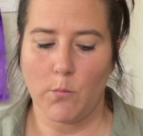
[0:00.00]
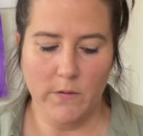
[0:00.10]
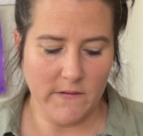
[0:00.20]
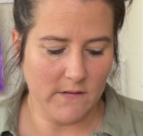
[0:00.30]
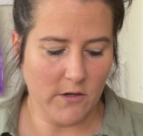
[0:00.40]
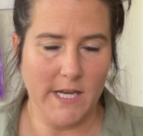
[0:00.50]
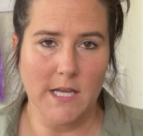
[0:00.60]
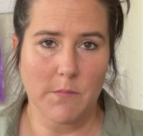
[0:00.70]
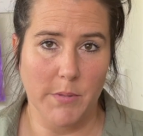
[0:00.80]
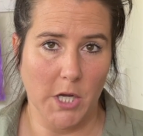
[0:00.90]
Once they start
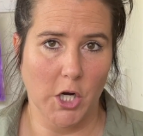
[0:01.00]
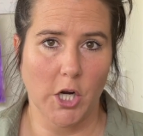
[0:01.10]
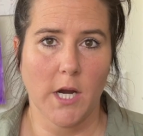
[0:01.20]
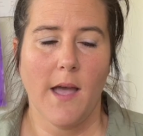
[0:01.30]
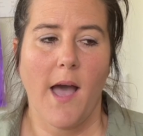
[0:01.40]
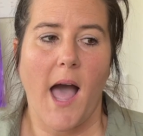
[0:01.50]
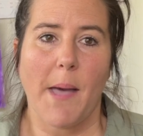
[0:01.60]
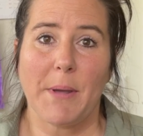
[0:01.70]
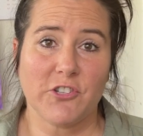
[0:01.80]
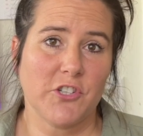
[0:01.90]
getting bigger,
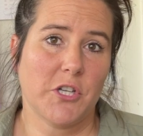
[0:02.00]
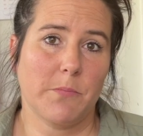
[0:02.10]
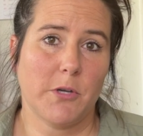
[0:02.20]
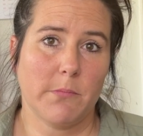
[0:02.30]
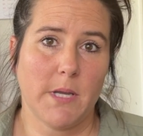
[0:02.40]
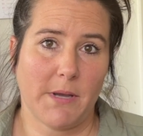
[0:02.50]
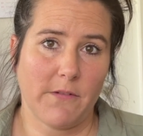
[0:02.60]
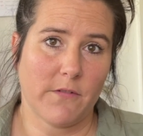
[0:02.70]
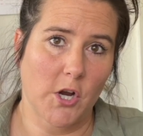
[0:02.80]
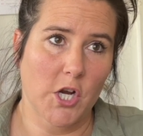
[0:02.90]
I'm actually going to put them in my
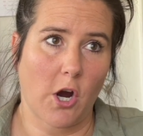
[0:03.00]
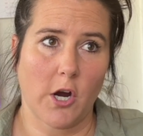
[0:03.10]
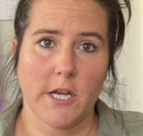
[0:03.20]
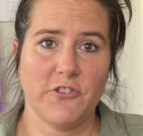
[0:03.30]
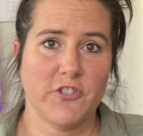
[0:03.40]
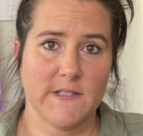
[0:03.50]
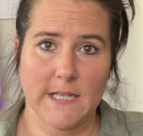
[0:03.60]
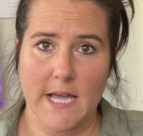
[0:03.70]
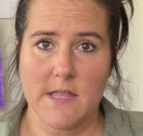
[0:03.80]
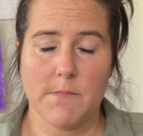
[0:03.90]
front garden, just
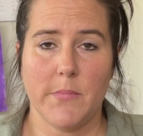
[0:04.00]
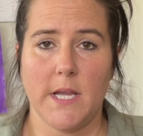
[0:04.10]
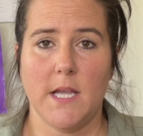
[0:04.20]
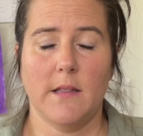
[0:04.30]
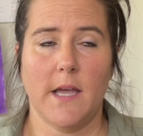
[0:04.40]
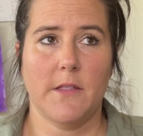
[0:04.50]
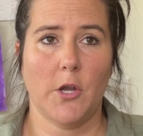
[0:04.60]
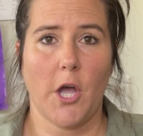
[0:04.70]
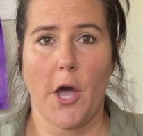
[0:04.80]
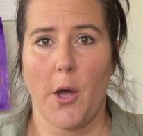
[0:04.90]
let them be, let
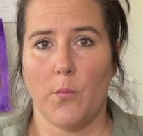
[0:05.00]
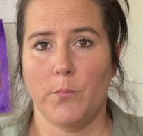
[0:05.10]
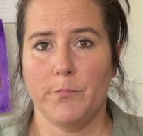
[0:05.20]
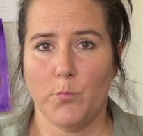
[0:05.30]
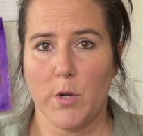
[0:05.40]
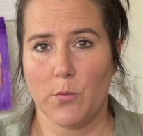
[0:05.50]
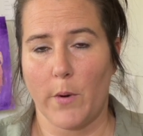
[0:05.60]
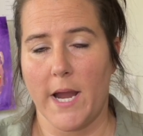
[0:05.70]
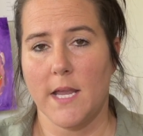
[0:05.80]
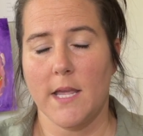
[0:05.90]
the, when the
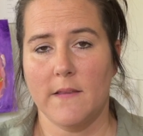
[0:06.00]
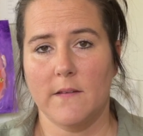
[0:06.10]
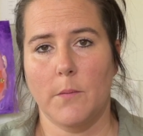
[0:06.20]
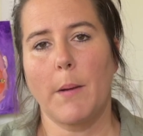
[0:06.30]
rain hits them.